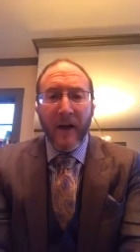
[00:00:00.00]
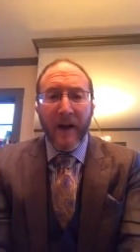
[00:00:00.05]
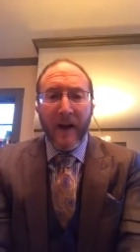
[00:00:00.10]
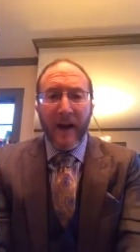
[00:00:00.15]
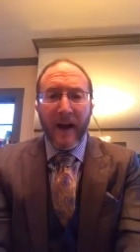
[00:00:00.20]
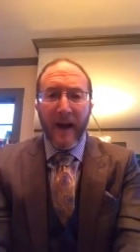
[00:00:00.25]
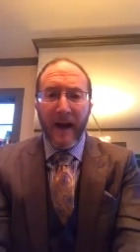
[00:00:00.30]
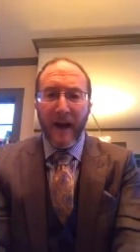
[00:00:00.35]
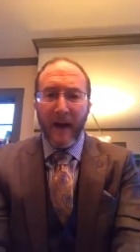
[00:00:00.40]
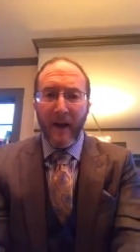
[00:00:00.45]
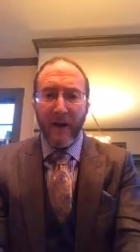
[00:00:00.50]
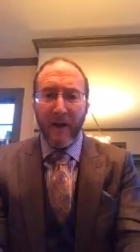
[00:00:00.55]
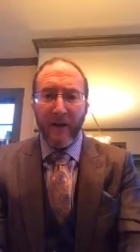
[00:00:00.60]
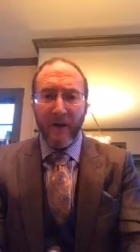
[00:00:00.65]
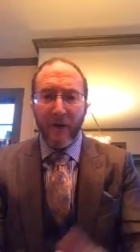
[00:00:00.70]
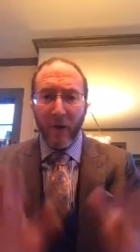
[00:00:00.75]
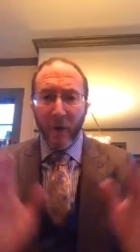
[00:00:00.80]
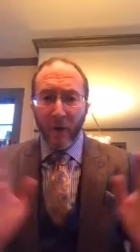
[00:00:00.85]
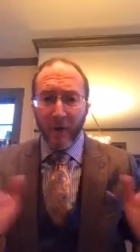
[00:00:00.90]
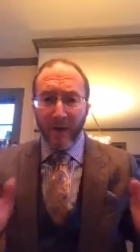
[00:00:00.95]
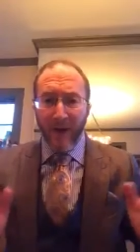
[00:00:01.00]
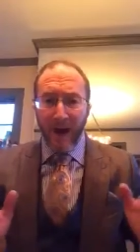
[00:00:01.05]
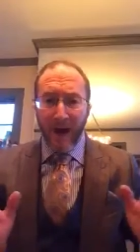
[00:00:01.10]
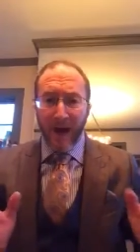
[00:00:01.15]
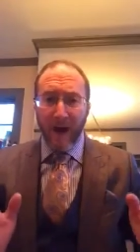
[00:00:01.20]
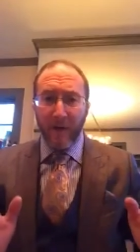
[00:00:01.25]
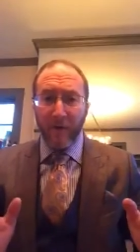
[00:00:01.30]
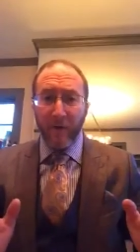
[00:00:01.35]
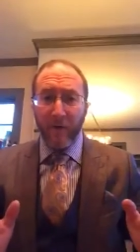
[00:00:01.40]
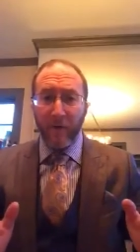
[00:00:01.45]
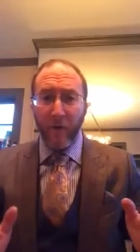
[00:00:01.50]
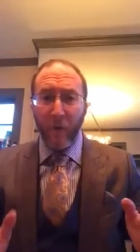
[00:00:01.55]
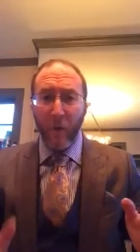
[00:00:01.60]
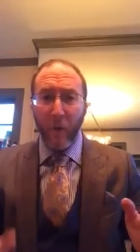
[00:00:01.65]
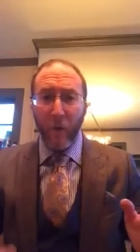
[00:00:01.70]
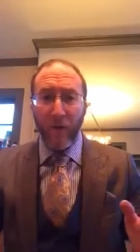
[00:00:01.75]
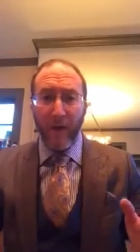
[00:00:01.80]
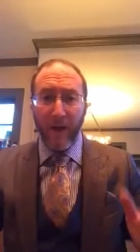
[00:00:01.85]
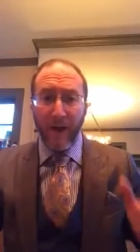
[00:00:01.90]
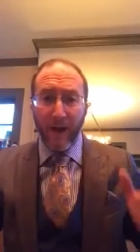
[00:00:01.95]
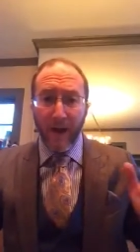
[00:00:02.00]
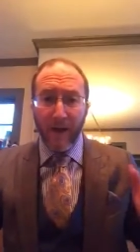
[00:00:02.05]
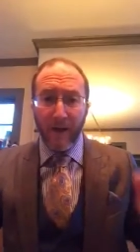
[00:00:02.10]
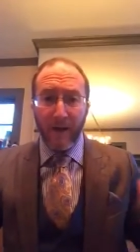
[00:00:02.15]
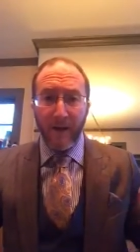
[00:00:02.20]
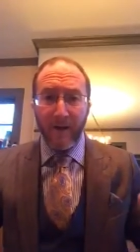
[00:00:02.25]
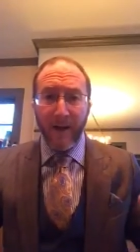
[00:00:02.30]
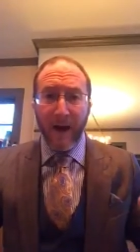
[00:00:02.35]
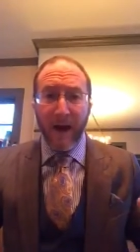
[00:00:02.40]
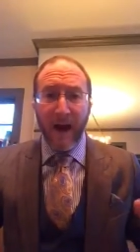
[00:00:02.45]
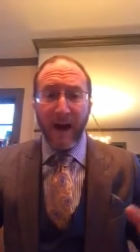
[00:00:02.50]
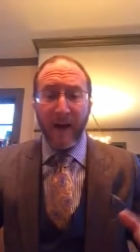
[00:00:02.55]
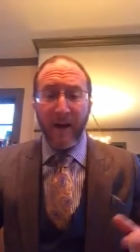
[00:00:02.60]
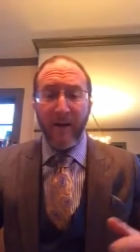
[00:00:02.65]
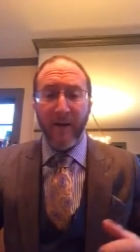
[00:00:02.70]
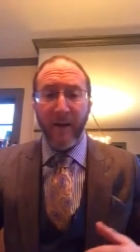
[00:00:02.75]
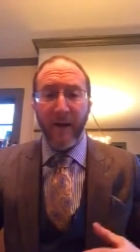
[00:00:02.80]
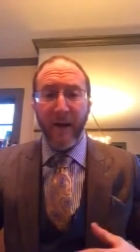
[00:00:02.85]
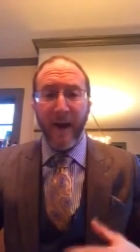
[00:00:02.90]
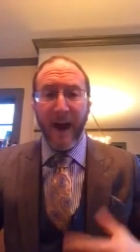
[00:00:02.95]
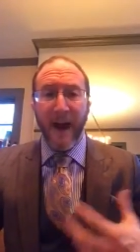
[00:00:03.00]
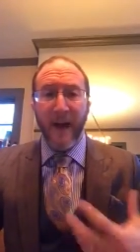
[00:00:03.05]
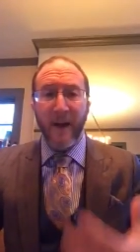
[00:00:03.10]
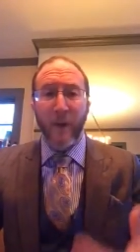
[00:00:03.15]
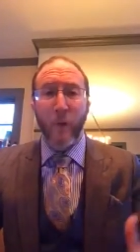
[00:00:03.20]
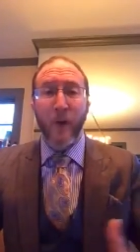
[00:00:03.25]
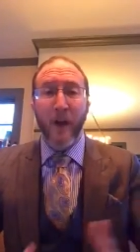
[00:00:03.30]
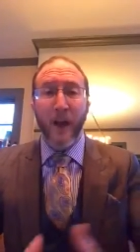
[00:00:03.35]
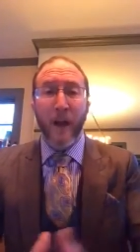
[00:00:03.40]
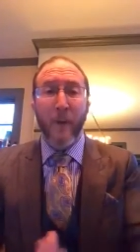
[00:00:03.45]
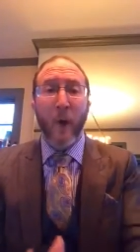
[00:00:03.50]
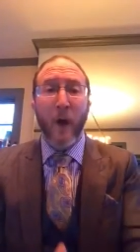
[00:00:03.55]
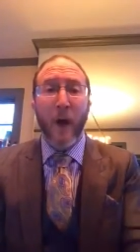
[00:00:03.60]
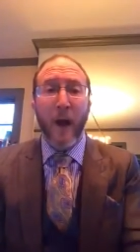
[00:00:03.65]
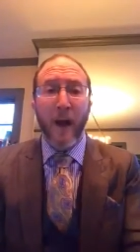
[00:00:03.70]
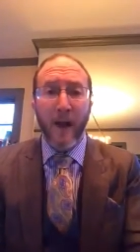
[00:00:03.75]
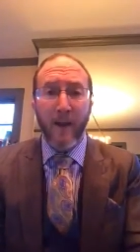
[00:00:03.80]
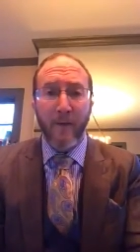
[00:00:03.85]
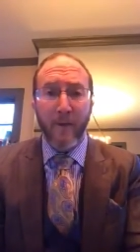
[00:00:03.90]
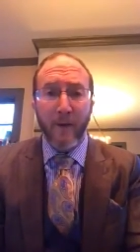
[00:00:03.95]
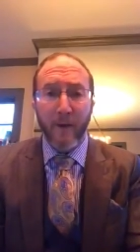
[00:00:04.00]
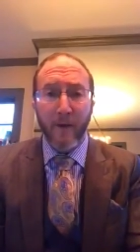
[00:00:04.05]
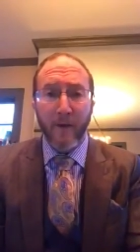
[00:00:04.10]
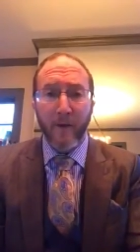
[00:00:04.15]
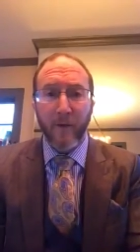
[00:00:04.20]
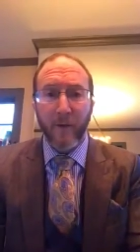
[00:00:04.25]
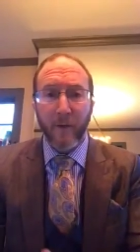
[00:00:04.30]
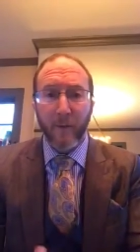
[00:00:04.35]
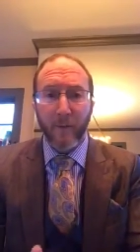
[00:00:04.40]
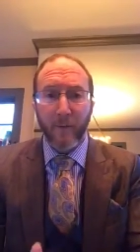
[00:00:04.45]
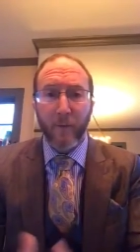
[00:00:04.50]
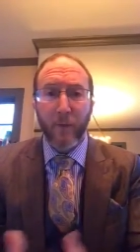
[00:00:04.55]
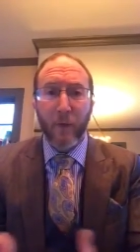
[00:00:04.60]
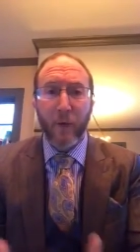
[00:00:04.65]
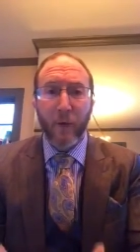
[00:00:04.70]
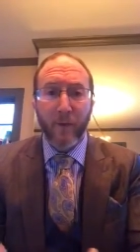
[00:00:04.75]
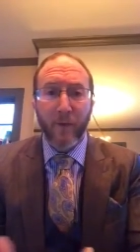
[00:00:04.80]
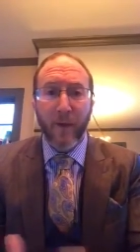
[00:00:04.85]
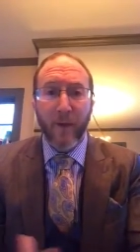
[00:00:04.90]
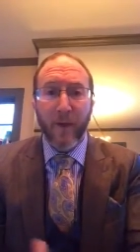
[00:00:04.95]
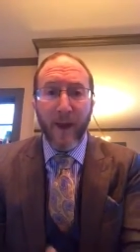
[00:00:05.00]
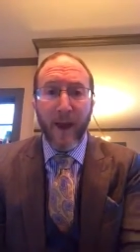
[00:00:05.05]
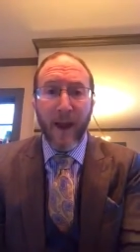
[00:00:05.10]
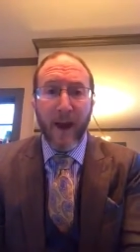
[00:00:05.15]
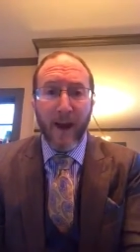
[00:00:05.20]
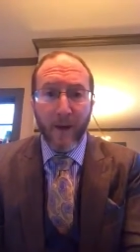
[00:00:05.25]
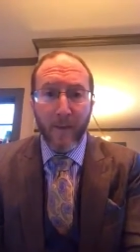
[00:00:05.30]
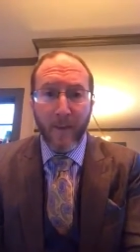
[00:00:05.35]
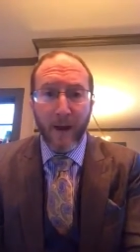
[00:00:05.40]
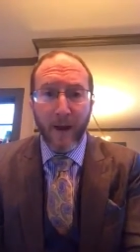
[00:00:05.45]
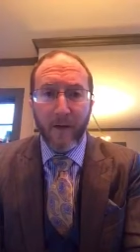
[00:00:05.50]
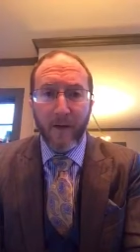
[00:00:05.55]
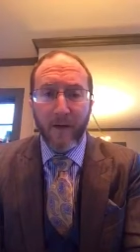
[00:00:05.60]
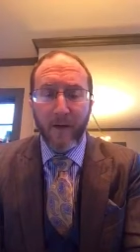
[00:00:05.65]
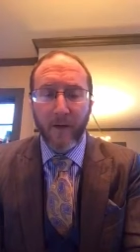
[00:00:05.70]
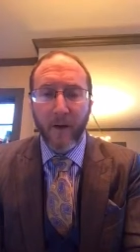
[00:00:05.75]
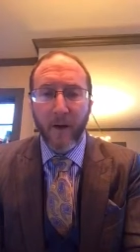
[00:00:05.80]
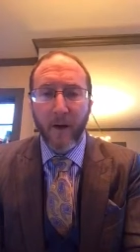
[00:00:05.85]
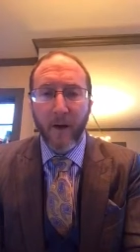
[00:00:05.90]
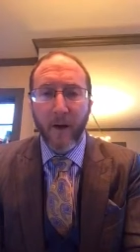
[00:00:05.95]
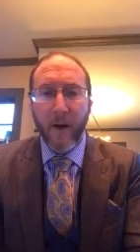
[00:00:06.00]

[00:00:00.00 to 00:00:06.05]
they had had two attacks or they had had an attack and then adequate MRI evidence to prove that they had MS.